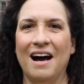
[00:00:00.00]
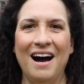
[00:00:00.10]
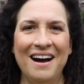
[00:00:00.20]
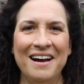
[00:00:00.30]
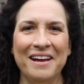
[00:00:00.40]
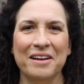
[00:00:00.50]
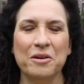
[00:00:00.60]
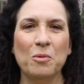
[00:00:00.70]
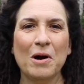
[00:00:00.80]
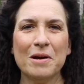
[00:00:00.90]
Hi,
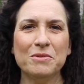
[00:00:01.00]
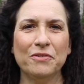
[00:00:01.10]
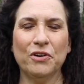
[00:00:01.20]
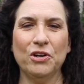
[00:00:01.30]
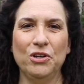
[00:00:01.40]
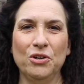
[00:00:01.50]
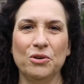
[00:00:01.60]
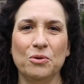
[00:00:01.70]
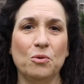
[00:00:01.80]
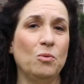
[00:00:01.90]
welcome to
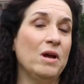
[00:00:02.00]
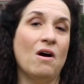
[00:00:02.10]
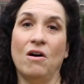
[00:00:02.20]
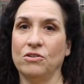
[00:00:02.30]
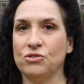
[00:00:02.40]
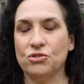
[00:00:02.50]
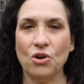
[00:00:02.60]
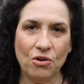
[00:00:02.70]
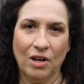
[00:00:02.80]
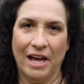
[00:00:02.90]
Virt-U. We are
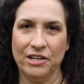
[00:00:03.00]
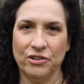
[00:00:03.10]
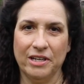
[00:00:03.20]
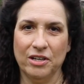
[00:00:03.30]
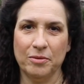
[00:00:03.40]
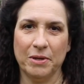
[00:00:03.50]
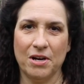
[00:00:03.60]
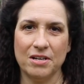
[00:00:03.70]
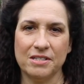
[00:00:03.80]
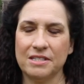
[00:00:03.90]
so glad you're here
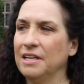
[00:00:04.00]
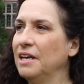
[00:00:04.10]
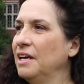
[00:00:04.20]
because,